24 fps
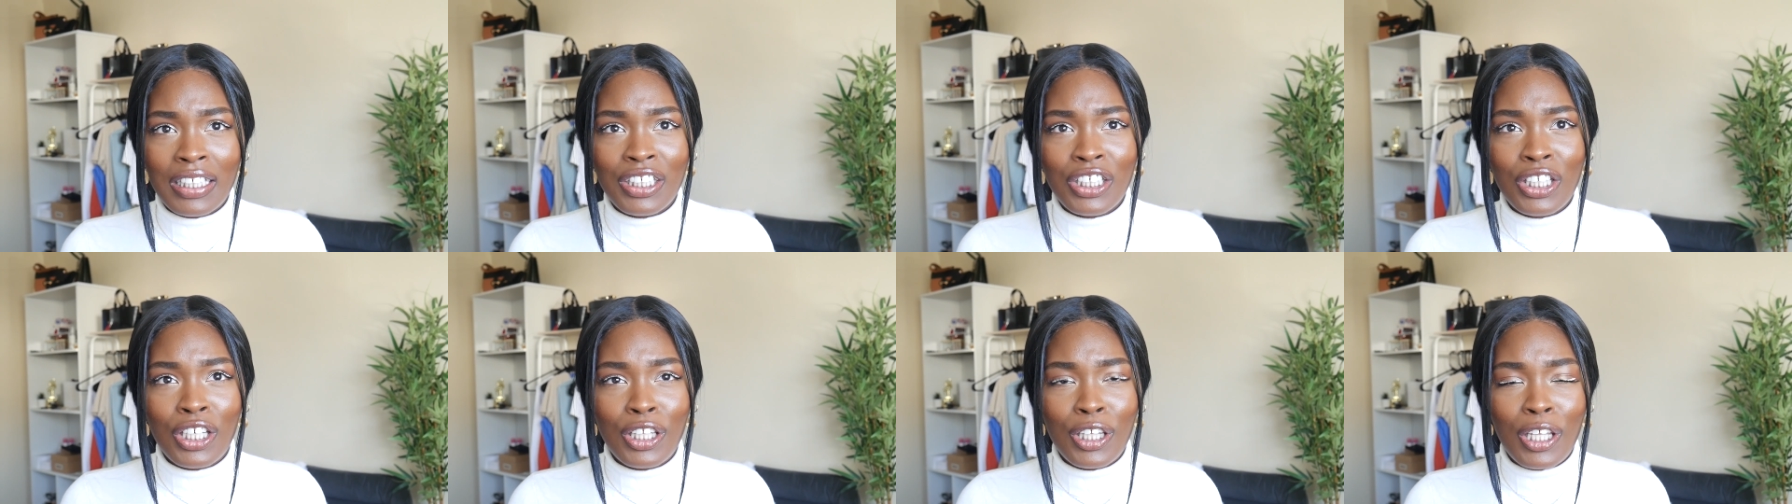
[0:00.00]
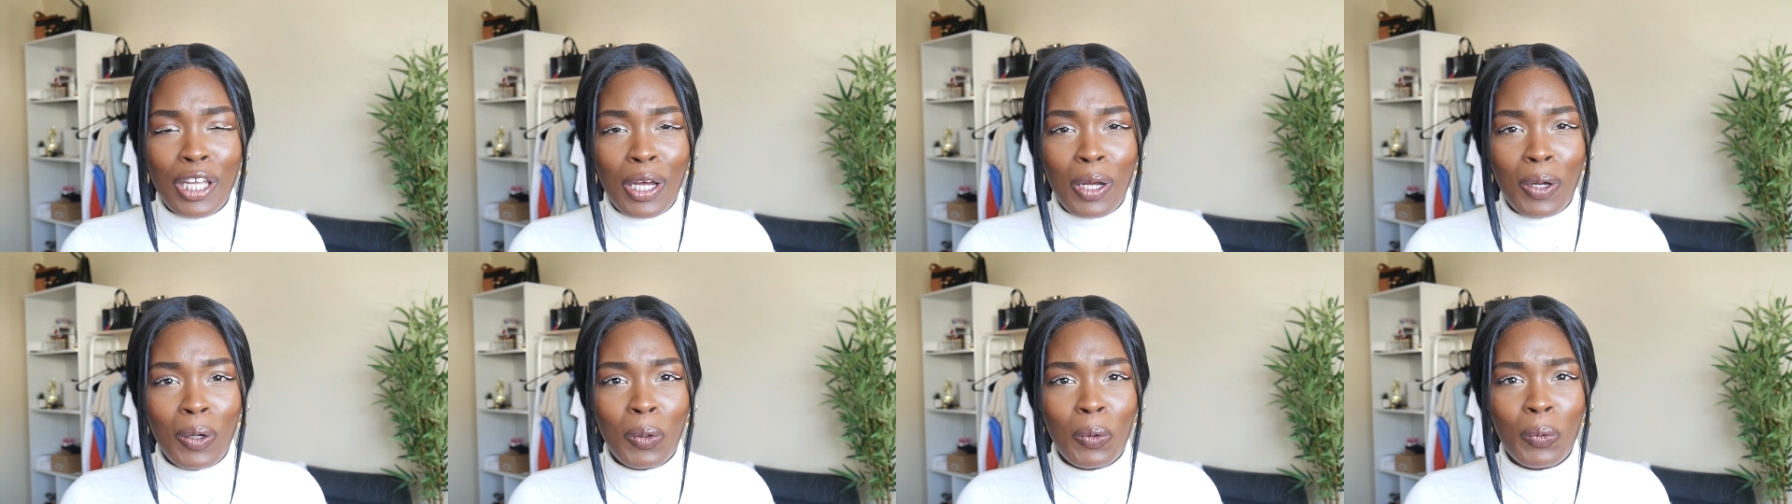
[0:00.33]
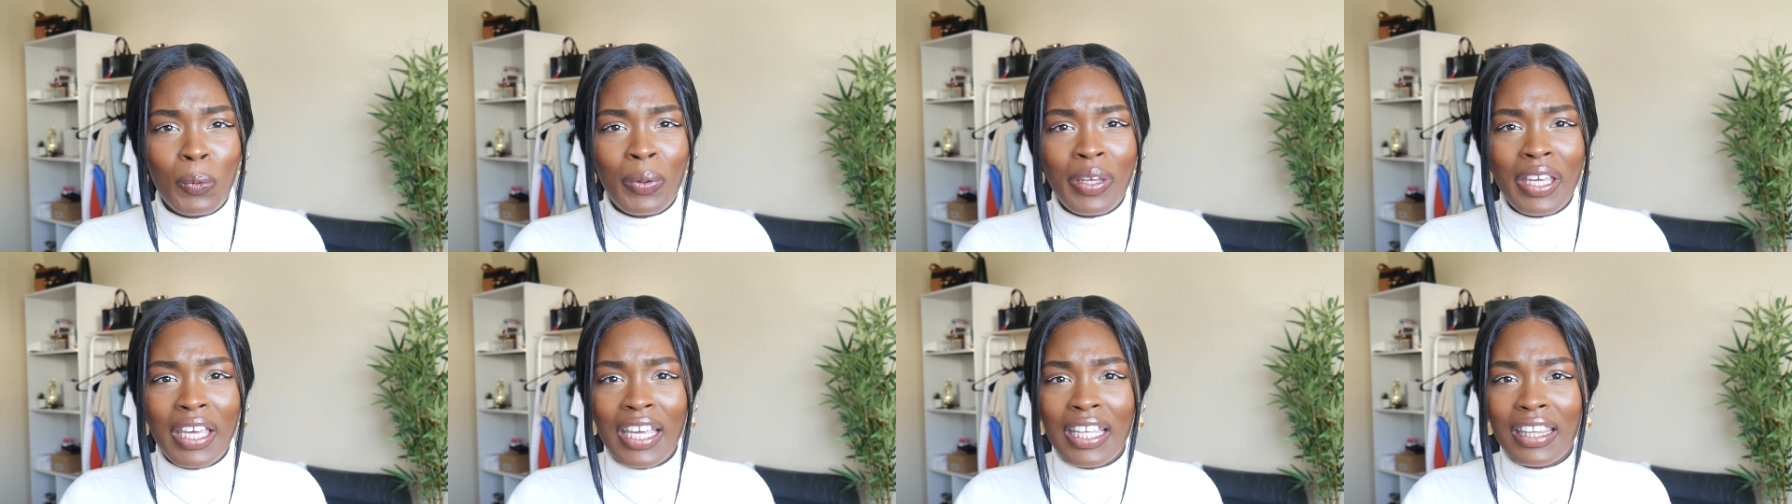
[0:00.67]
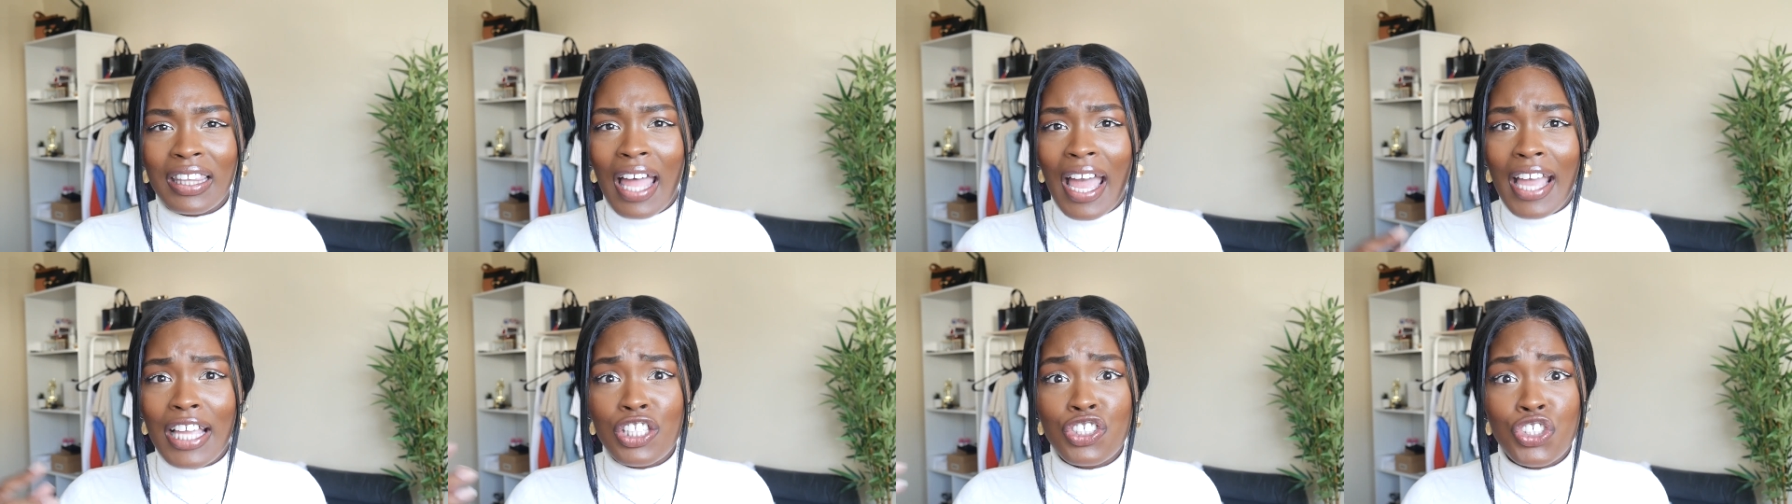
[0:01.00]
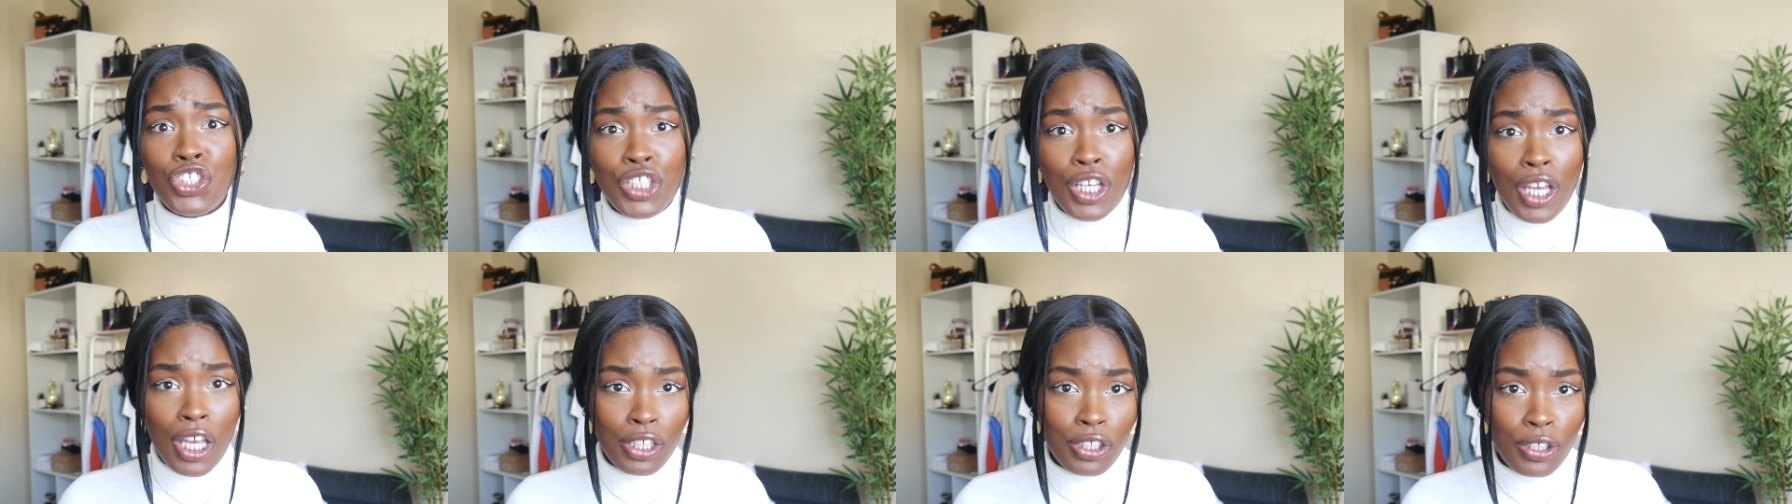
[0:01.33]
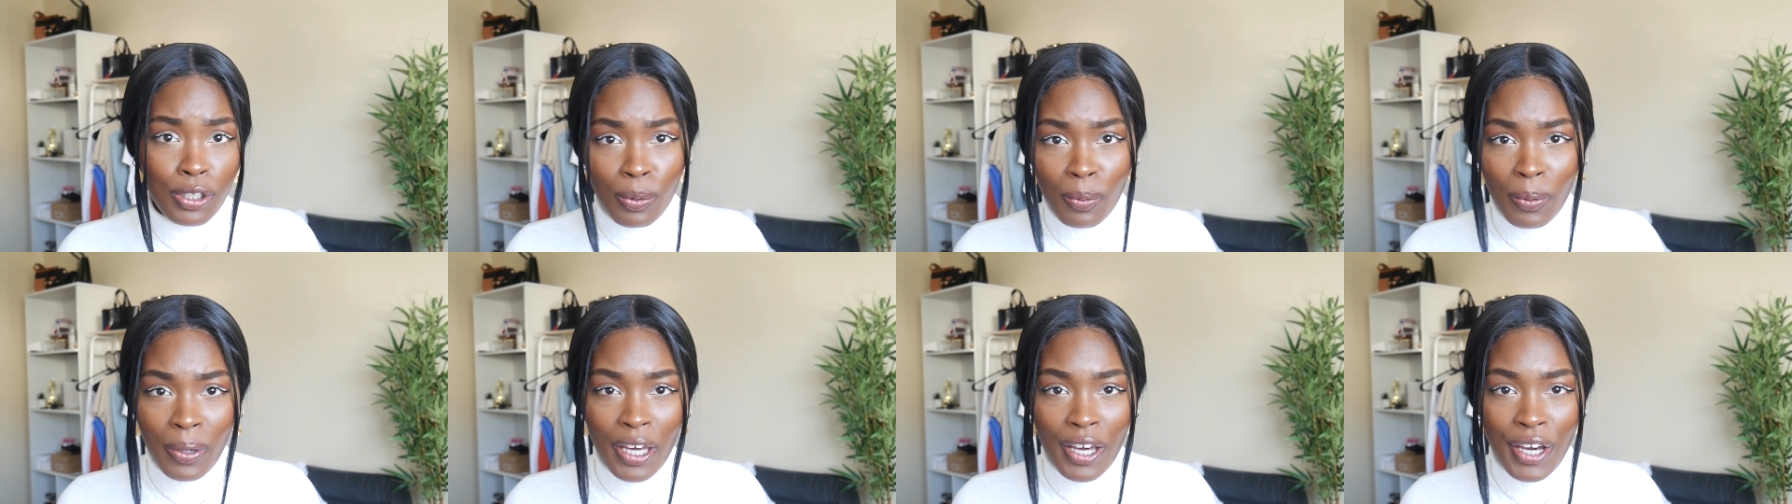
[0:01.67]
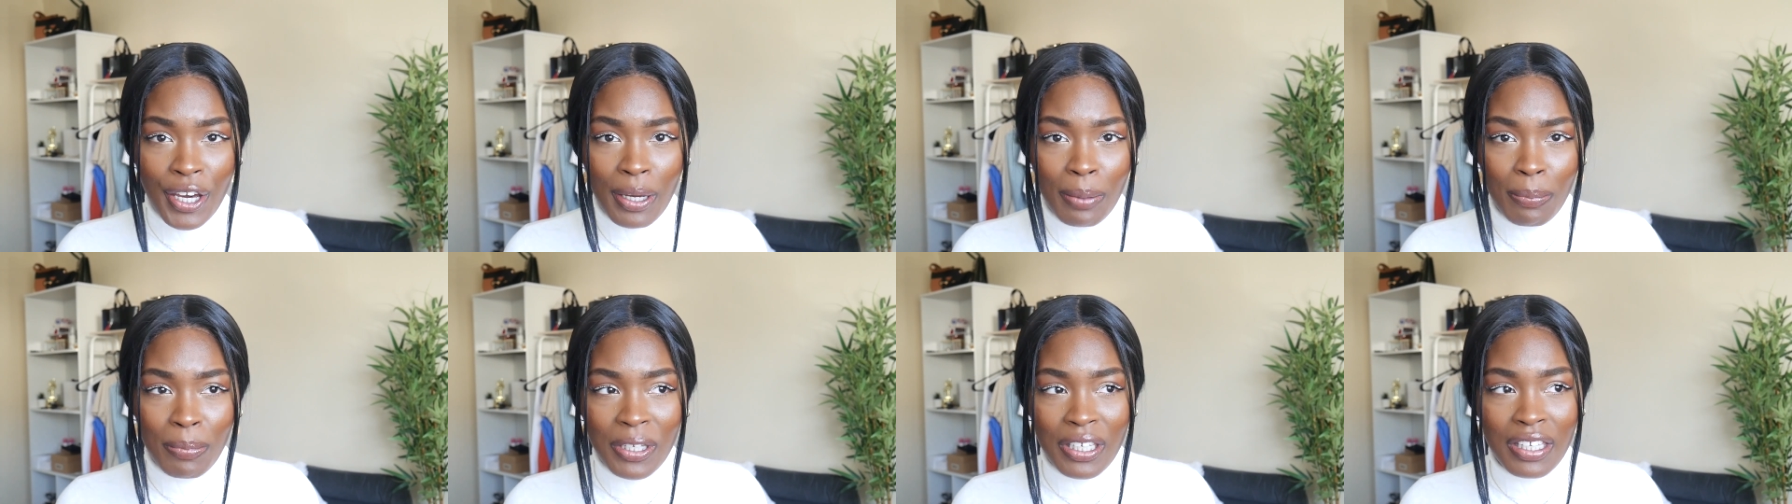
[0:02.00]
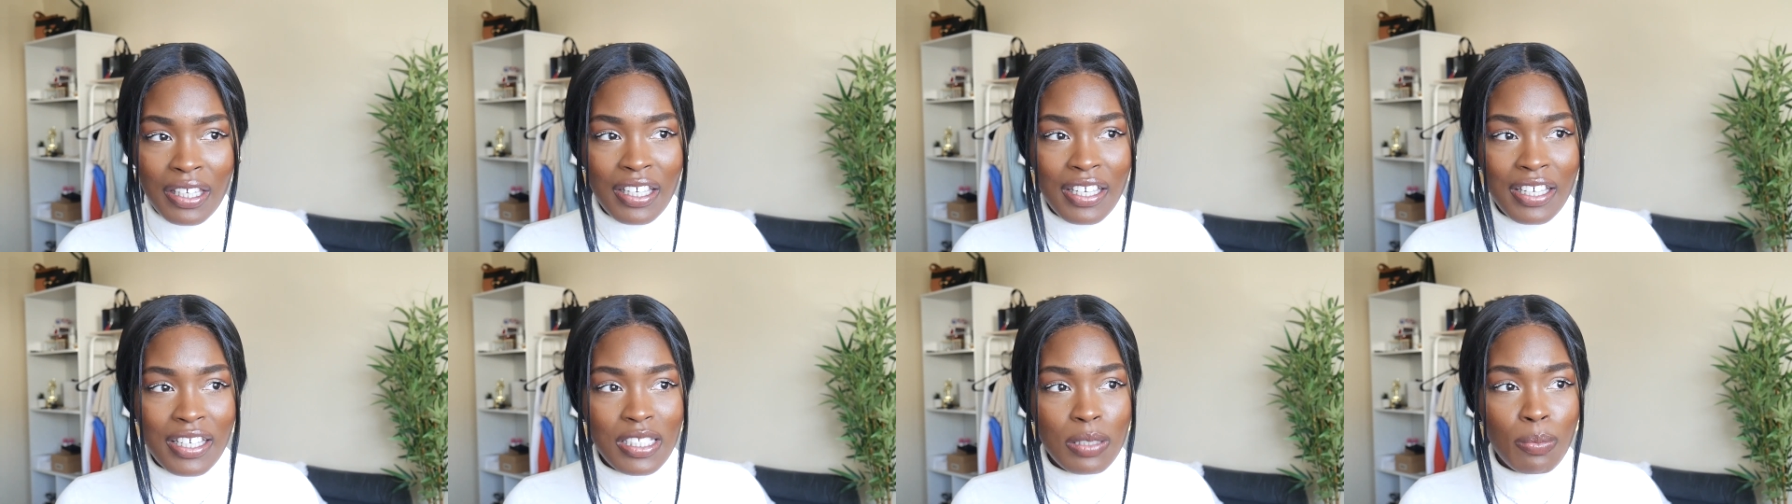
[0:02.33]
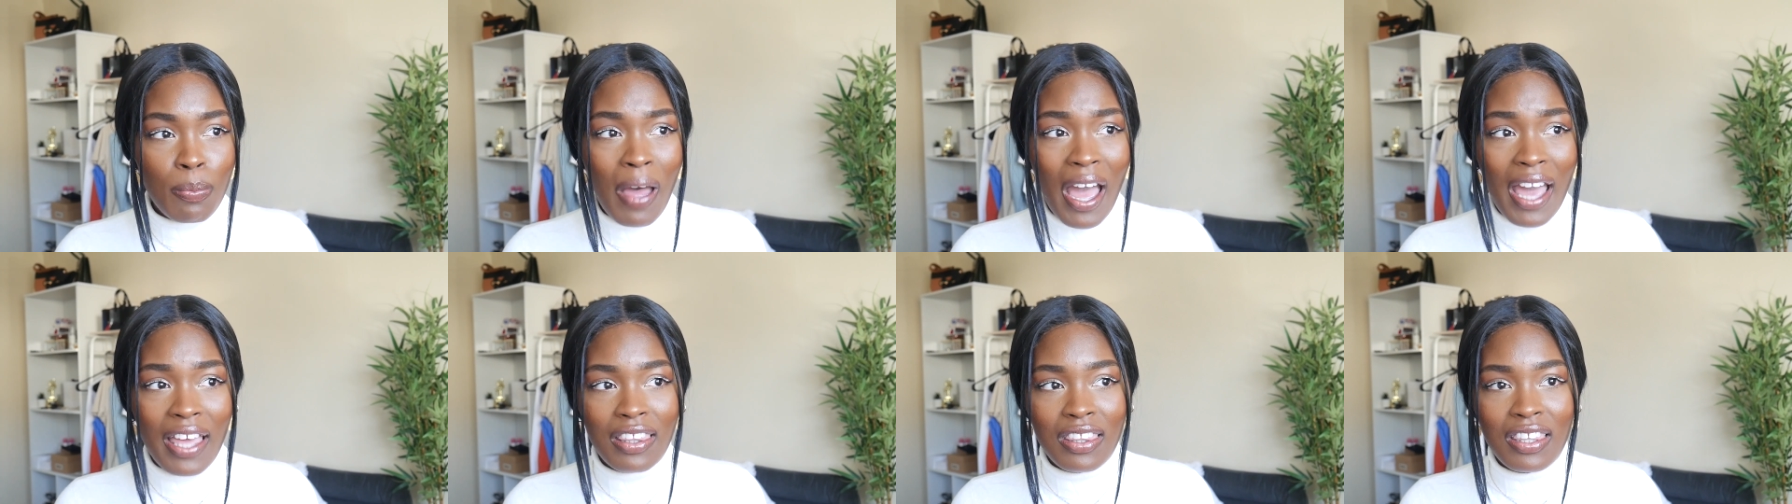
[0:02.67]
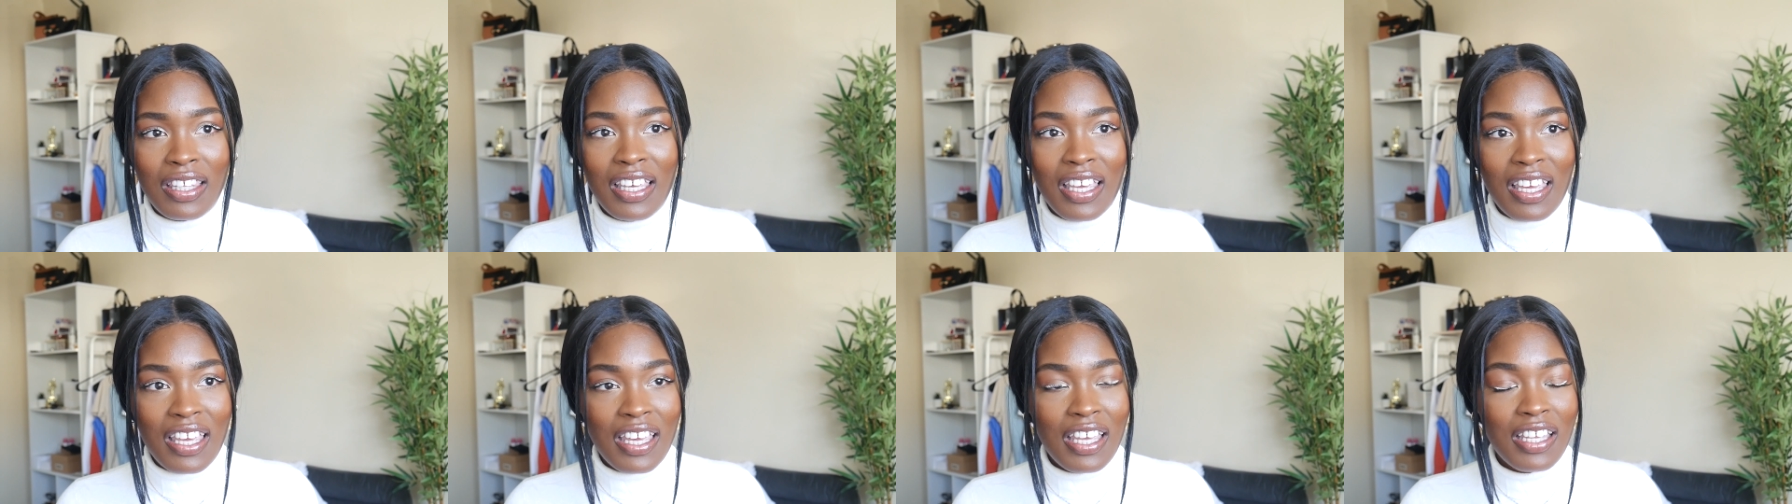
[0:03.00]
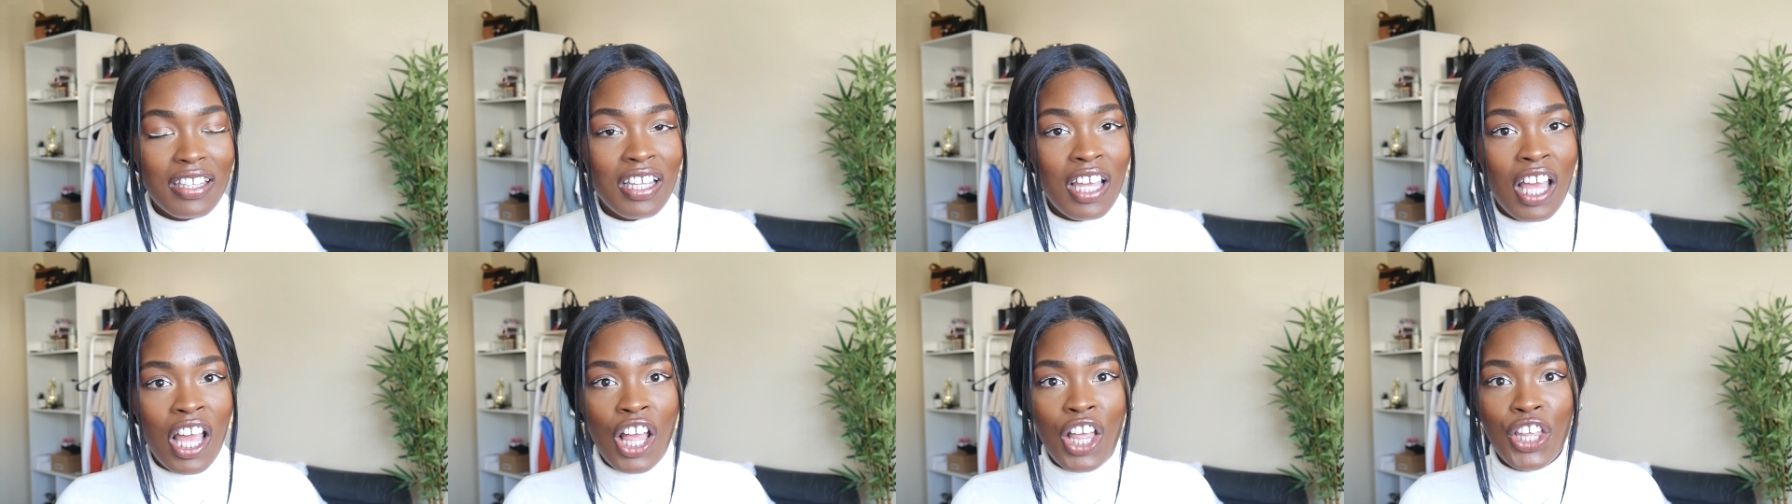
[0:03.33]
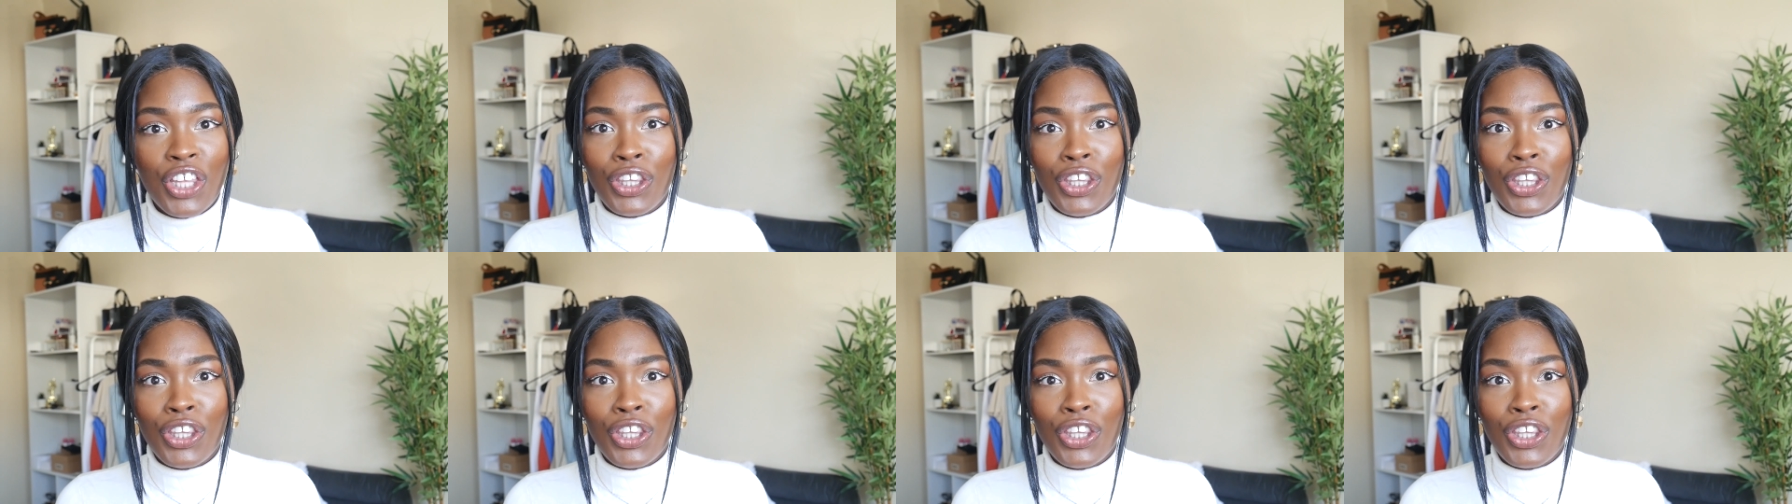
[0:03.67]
you know, in like January because by then